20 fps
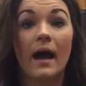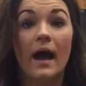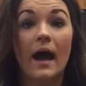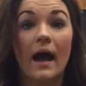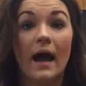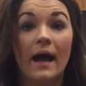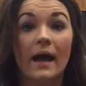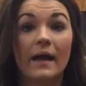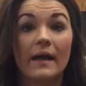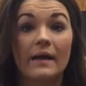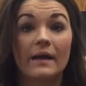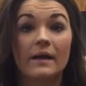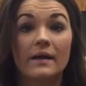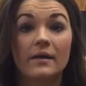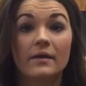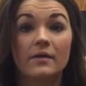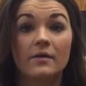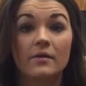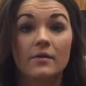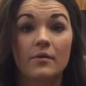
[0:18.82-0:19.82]

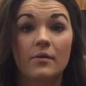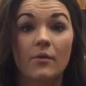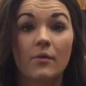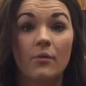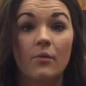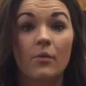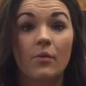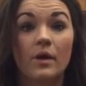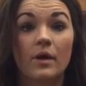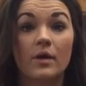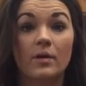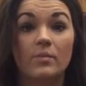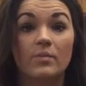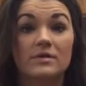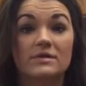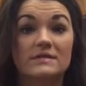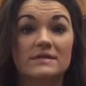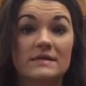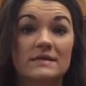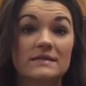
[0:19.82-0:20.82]
I will
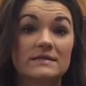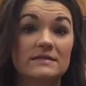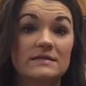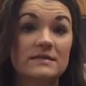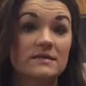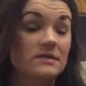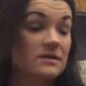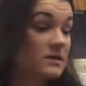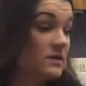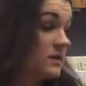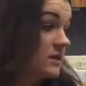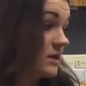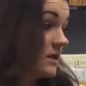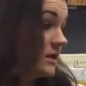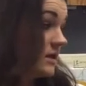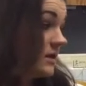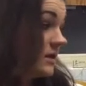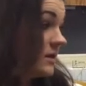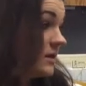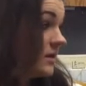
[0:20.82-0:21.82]
present
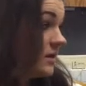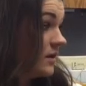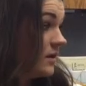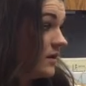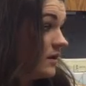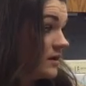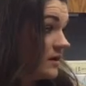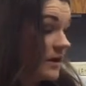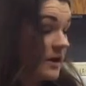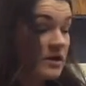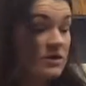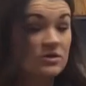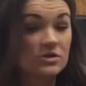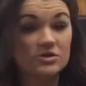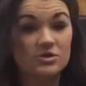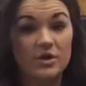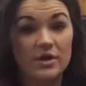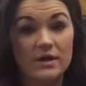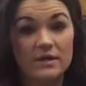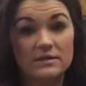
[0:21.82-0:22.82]
the character
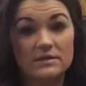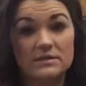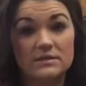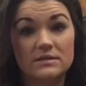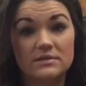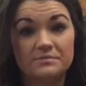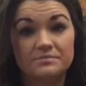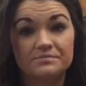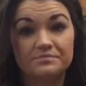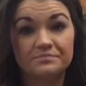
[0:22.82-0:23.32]
traits,